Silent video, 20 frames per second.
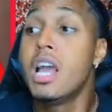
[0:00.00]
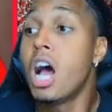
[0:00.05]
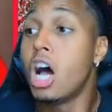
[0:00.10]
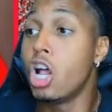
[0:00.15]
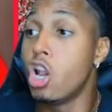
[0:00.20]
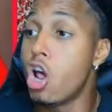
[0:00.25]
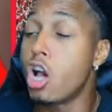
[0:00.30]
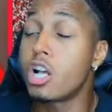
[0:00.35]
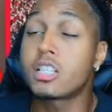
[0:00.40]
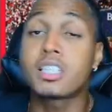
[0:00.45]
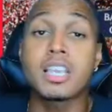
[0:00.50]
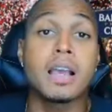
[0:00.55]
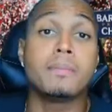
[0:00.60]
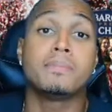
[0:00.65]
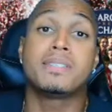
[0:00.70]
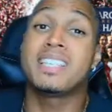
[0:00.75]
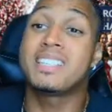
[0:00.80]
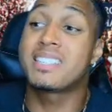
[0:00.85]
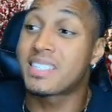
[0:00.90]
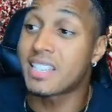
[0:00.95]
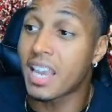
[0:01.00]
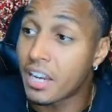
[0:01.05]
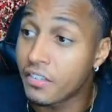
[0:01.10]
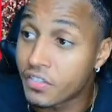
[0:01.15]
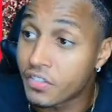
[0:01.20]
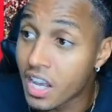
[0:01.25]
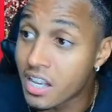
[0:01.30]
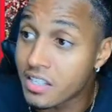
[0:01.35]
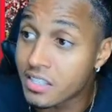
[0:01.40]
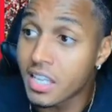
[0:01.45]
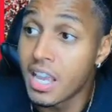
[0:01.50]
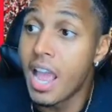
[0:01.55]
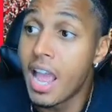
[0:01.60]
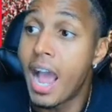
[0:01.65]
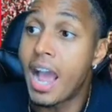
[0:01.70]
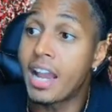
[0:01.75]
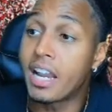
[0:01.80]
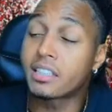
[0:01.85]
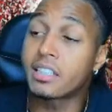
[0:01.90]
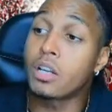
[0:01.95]
A lot of times he saved us.
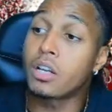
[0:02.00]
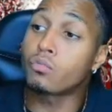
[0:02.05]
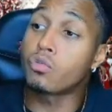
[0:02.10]
And I think